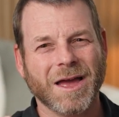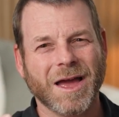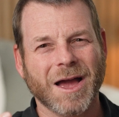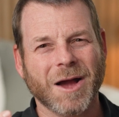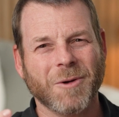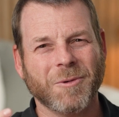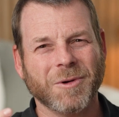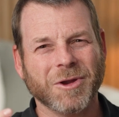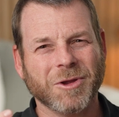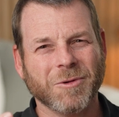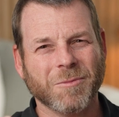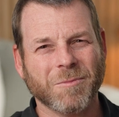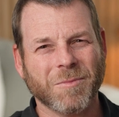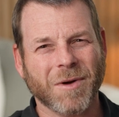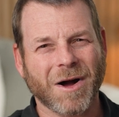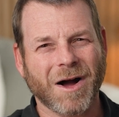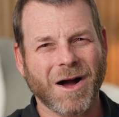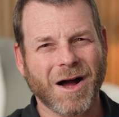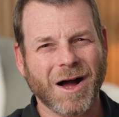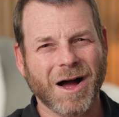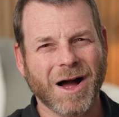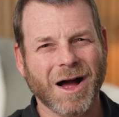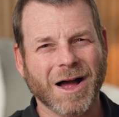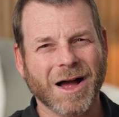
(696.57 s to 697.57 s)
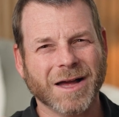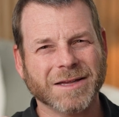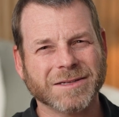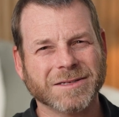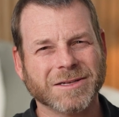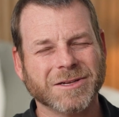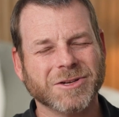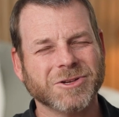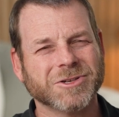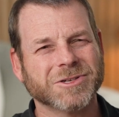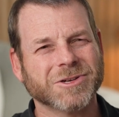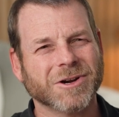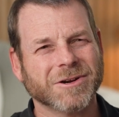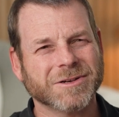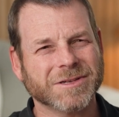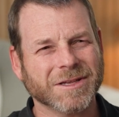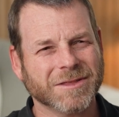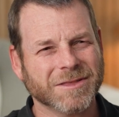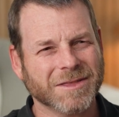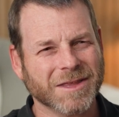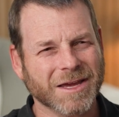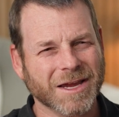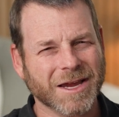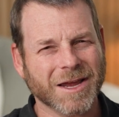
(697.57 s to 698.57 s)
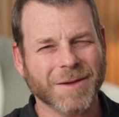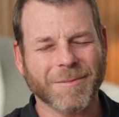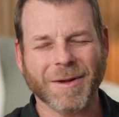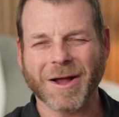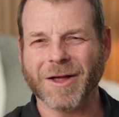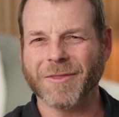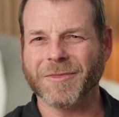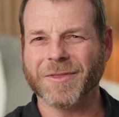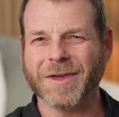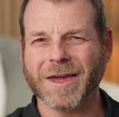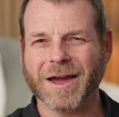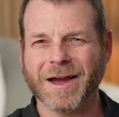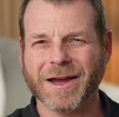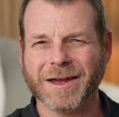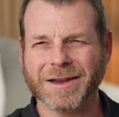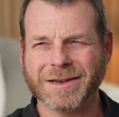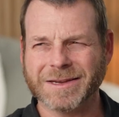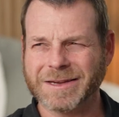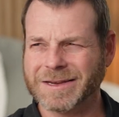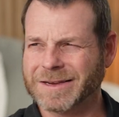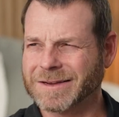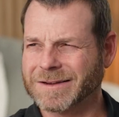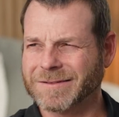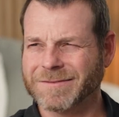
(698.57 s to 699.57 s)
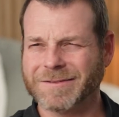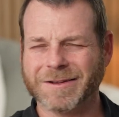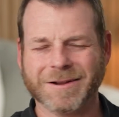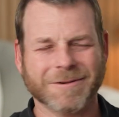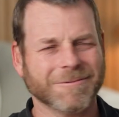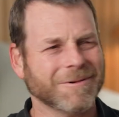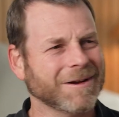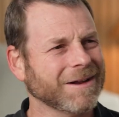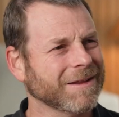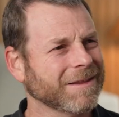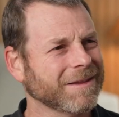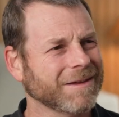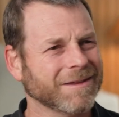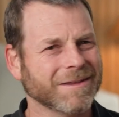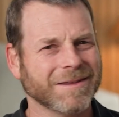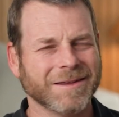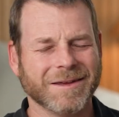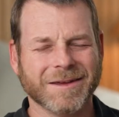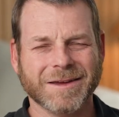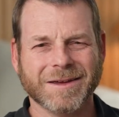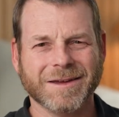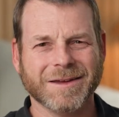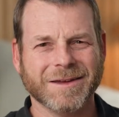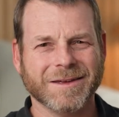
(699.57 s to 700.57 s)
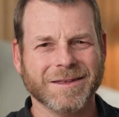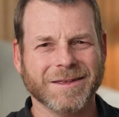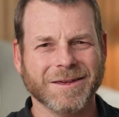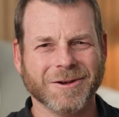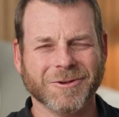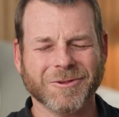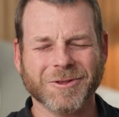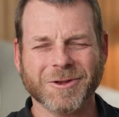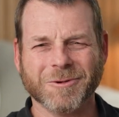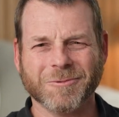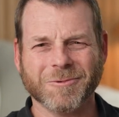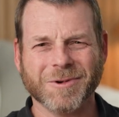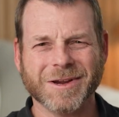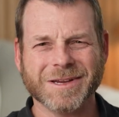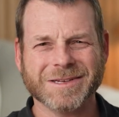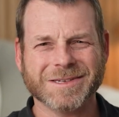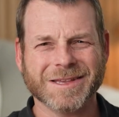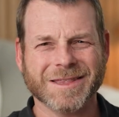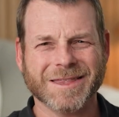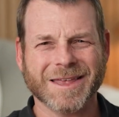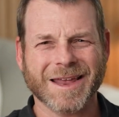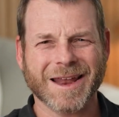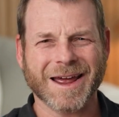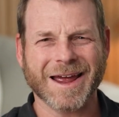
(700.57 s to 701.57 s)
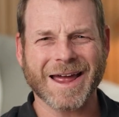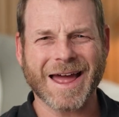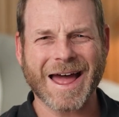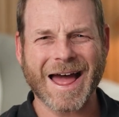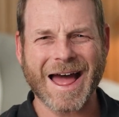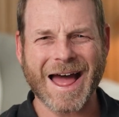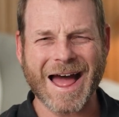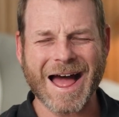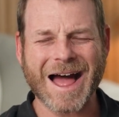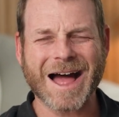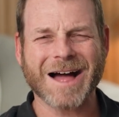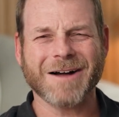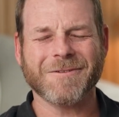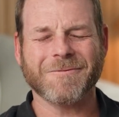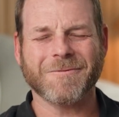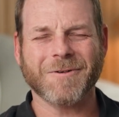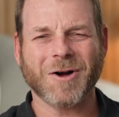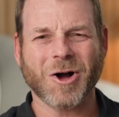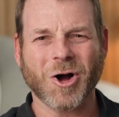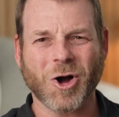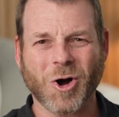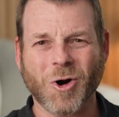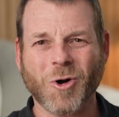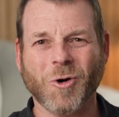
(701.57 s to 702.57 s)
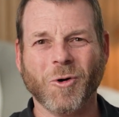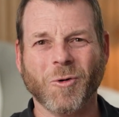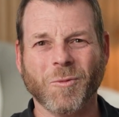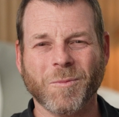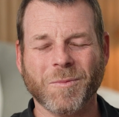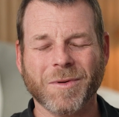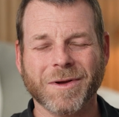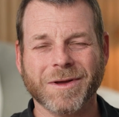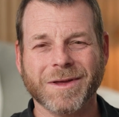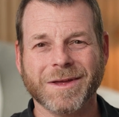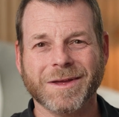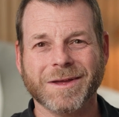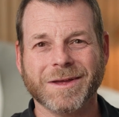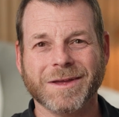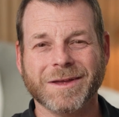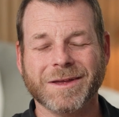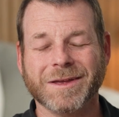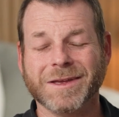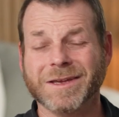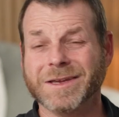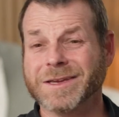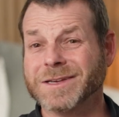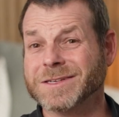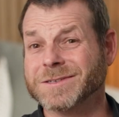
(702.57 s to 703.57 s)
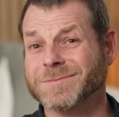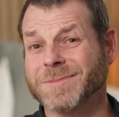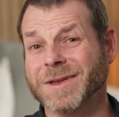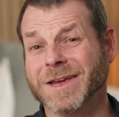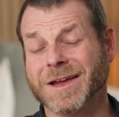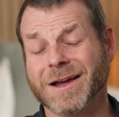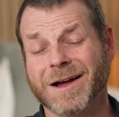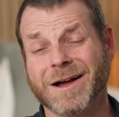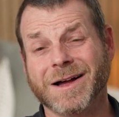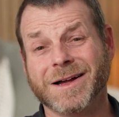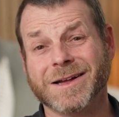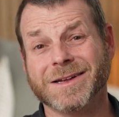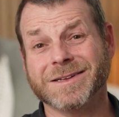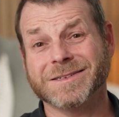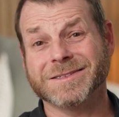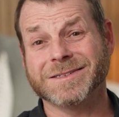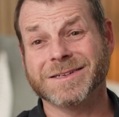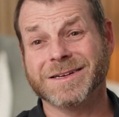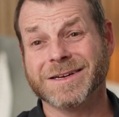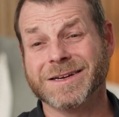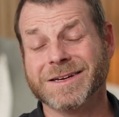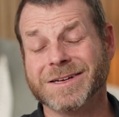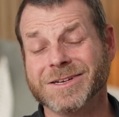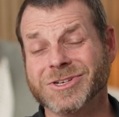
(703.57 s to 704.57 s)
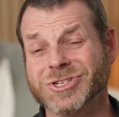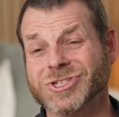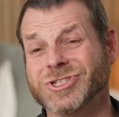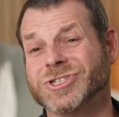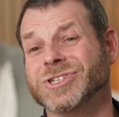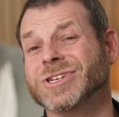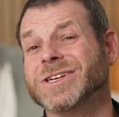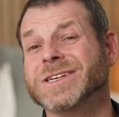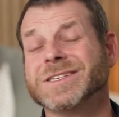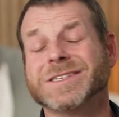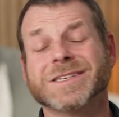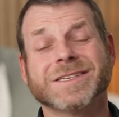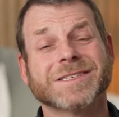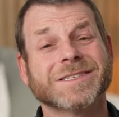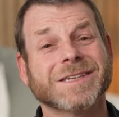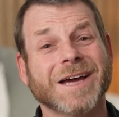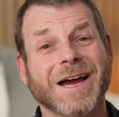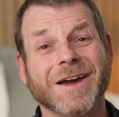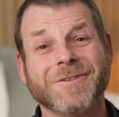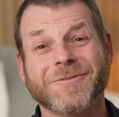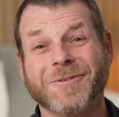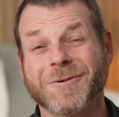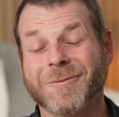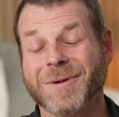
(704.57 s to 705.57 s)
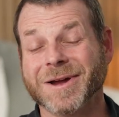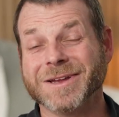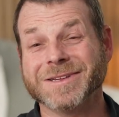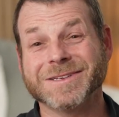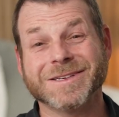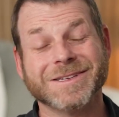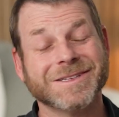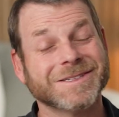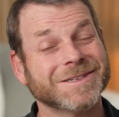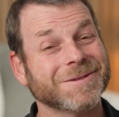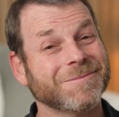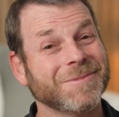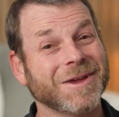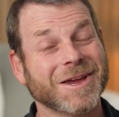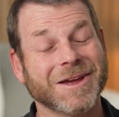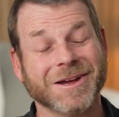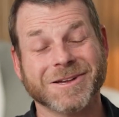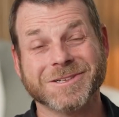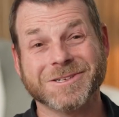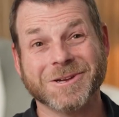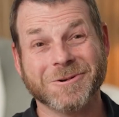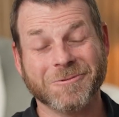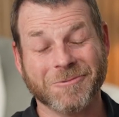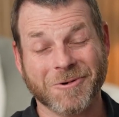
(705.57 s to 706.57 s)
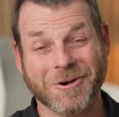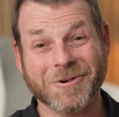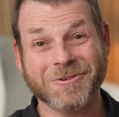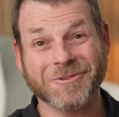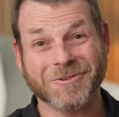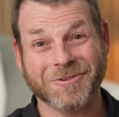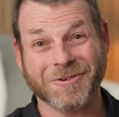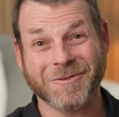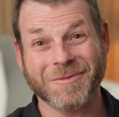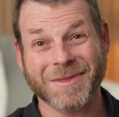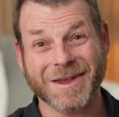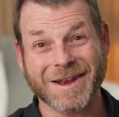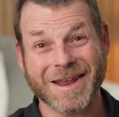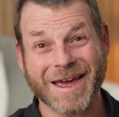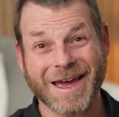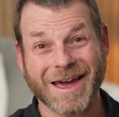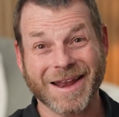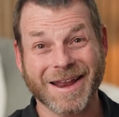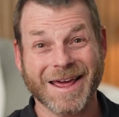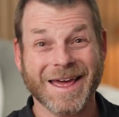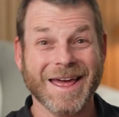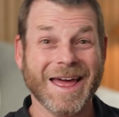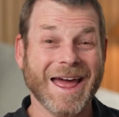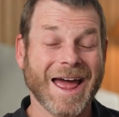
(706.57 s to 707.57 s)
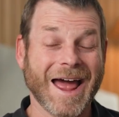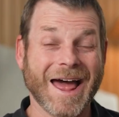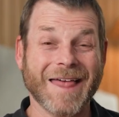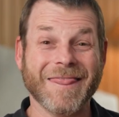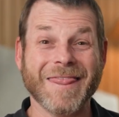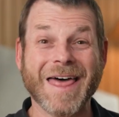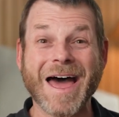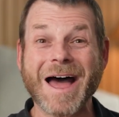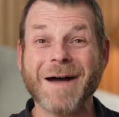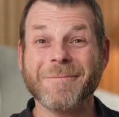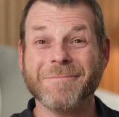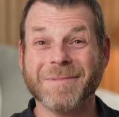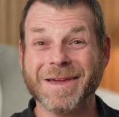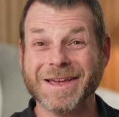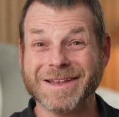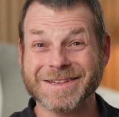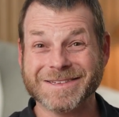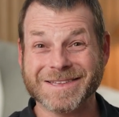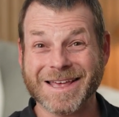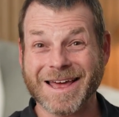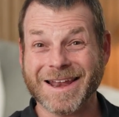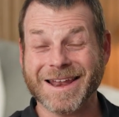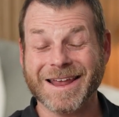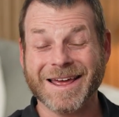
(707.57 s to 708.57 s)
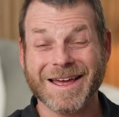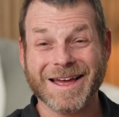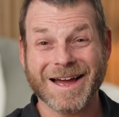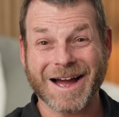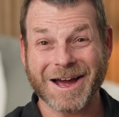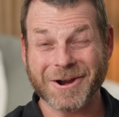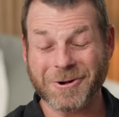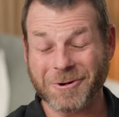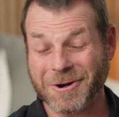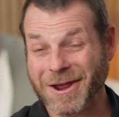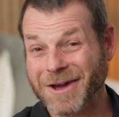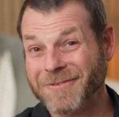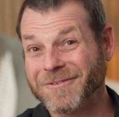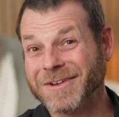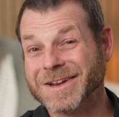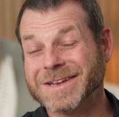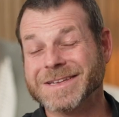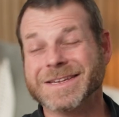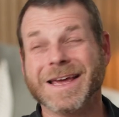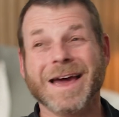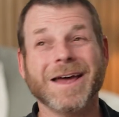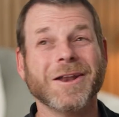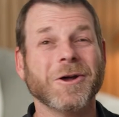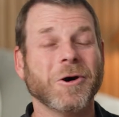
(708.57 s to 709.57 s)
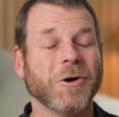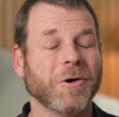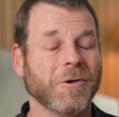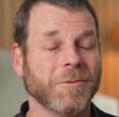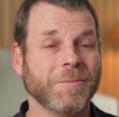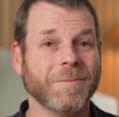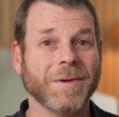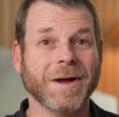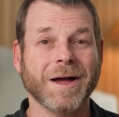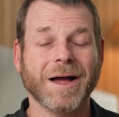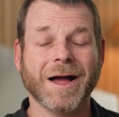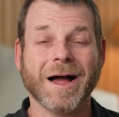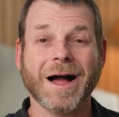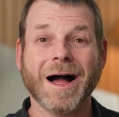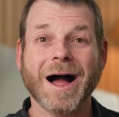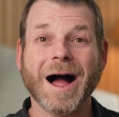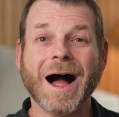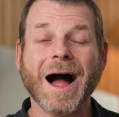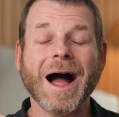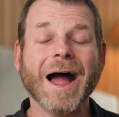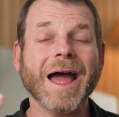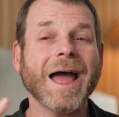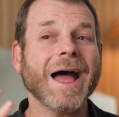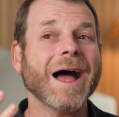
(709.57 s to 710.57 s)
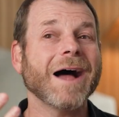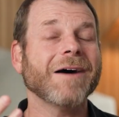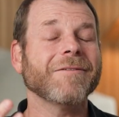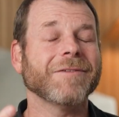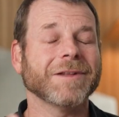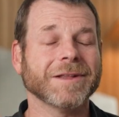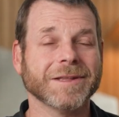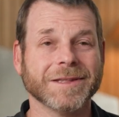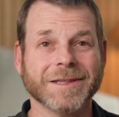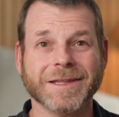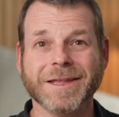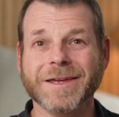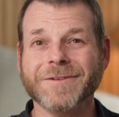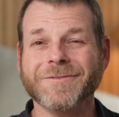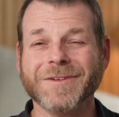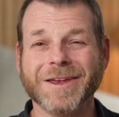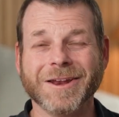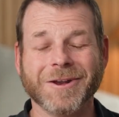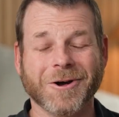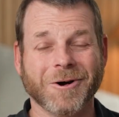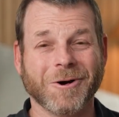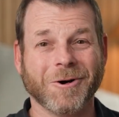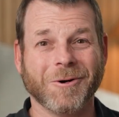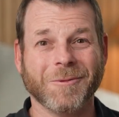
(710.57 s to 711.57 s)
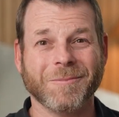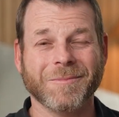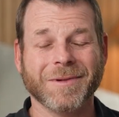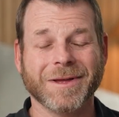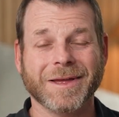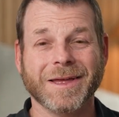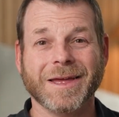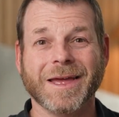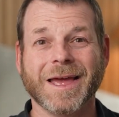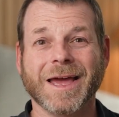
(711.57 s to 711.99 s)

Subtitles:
And when you pause and you start to think about the idea of like, wow, the only reason that I have hope is because Jesus died for my sins and because he rose from the dead. And that means that I don't have a dead hope, I have a living hope.